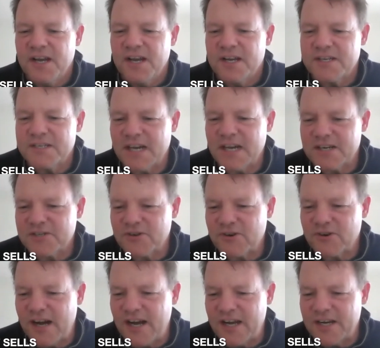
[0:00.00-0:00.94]

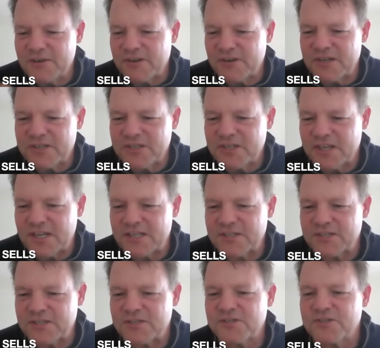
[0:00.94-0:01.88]
Dr. Andrea
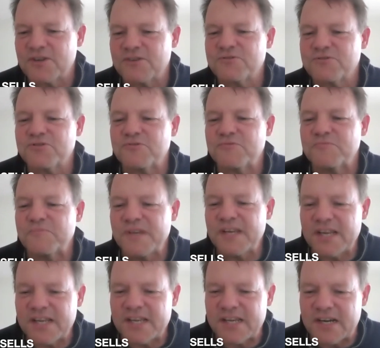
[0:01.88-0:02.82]
says social
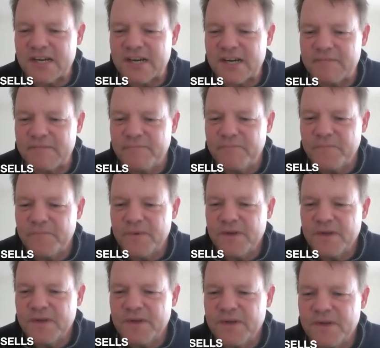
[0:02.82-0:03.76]
media
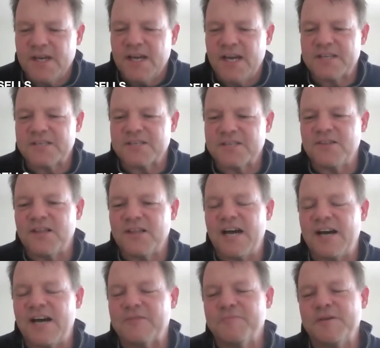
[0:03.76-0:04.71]
has
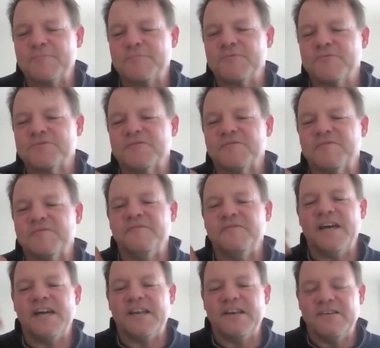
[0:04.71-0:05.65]
allowed people to
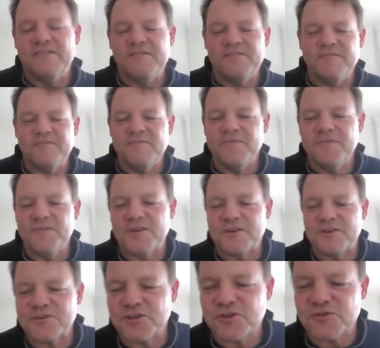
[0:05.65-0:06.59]
vent
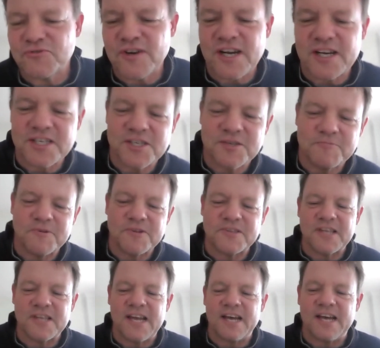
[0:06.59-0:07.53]
their stress,
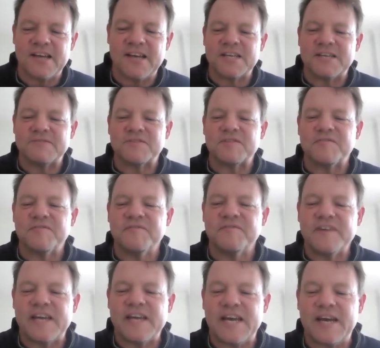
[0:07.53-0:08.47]
but that leaves the
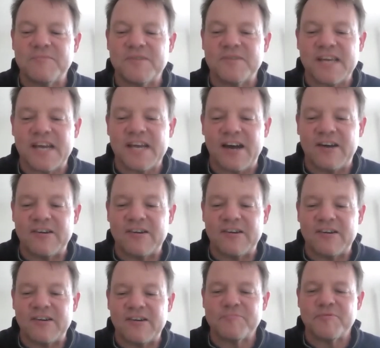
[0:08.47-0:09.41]
family out
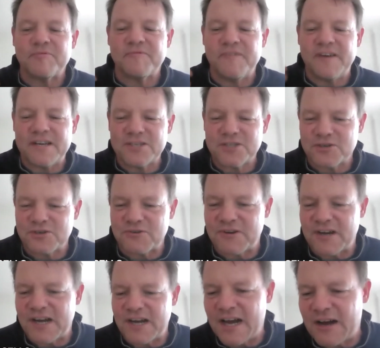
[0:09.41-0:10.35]
and the
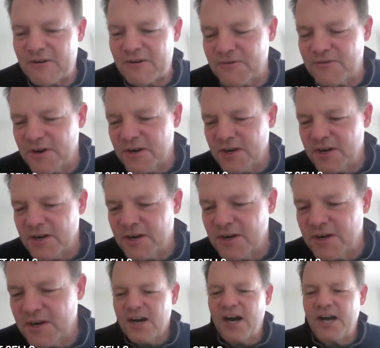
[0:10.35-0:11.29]
professional out,
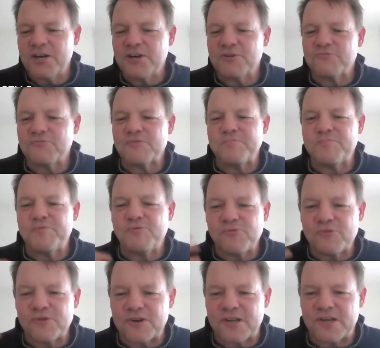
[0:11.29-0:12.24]

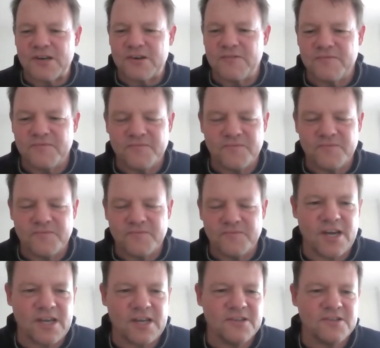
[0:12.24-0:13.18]
underreported.
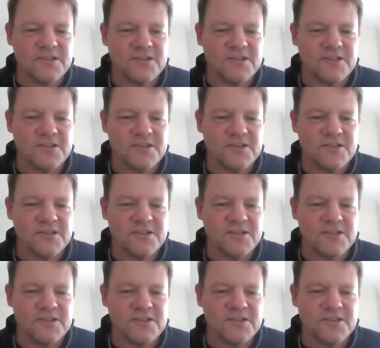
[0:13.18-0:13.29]
Okay.